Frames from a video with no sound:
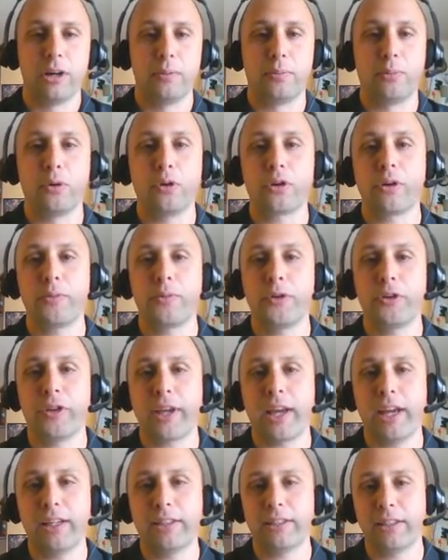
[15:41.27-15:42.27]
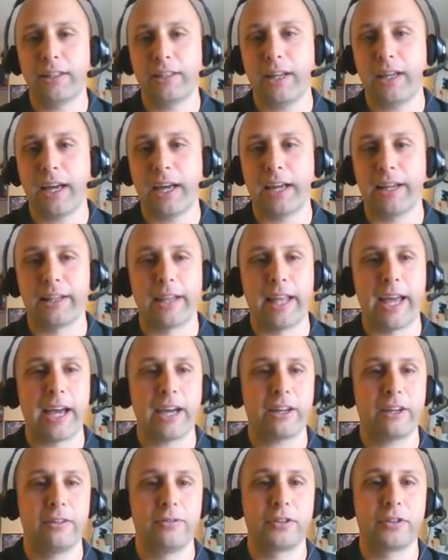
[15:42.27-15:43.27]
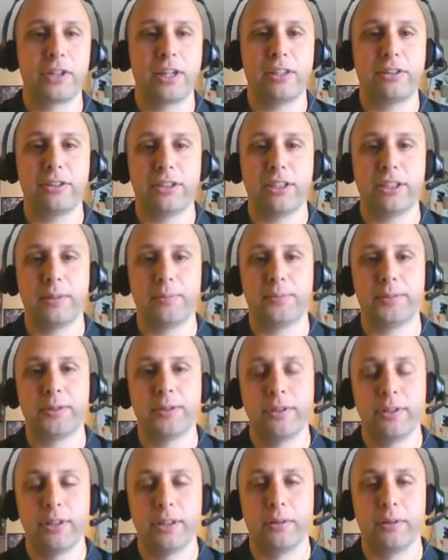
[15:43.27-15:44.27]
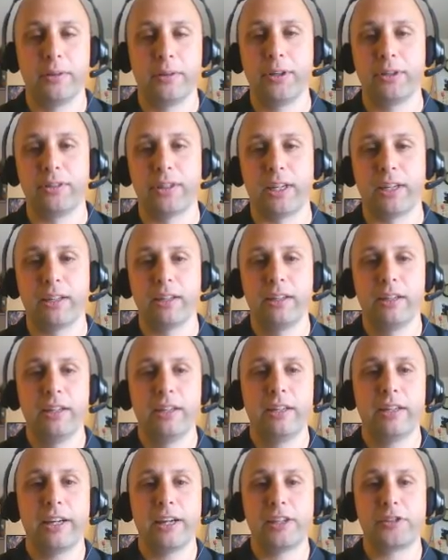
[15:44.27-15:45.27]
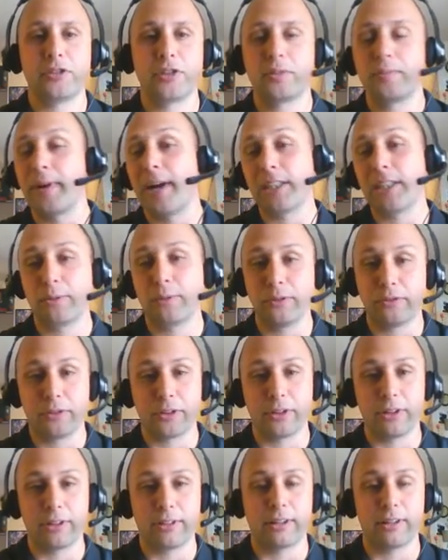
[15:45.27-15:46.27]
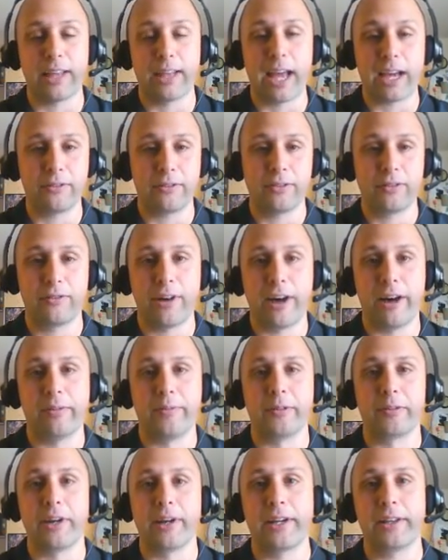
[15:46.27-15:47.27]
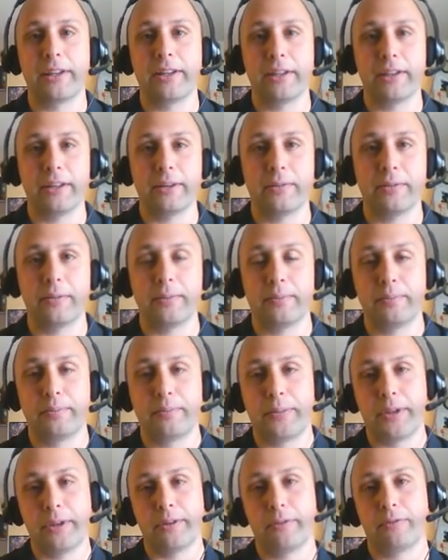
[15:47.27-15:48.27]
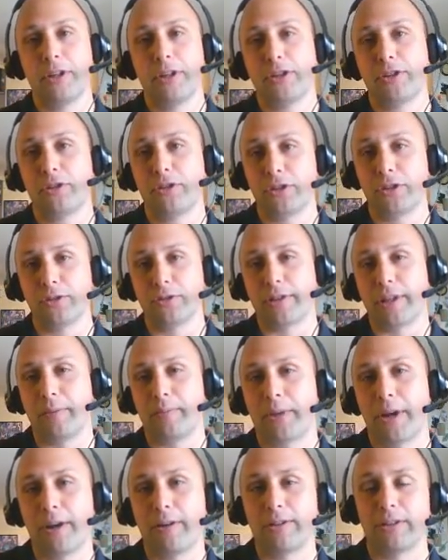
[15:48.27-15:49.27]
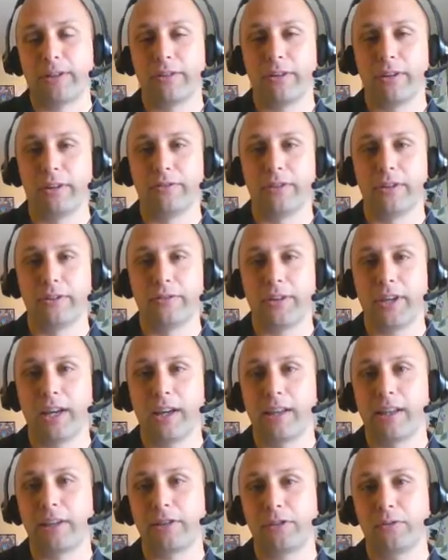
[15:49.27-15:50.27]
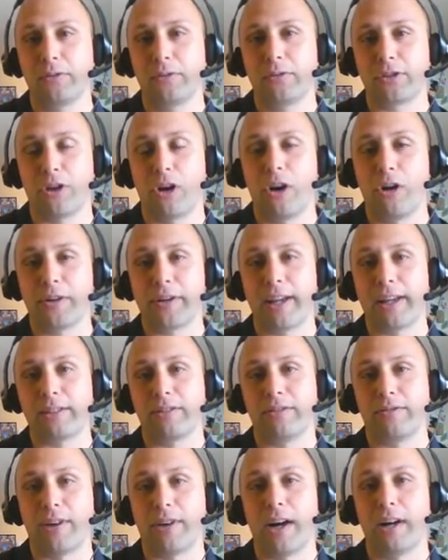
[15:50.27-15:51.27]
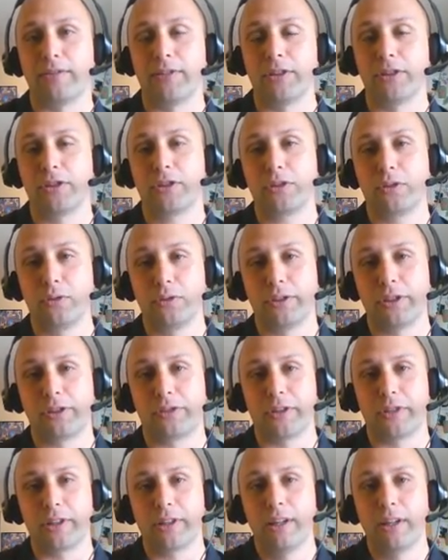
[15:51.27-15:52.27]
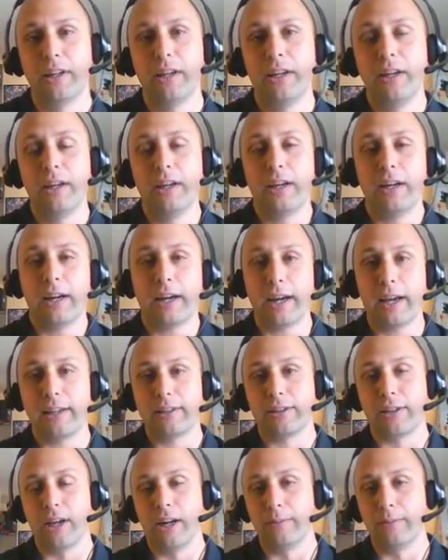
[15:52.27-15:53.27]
Poor communication and lack of relationships building is responsible for their lack of involvement, right? The research shows that parents of ELL students aren't as involved in the school district as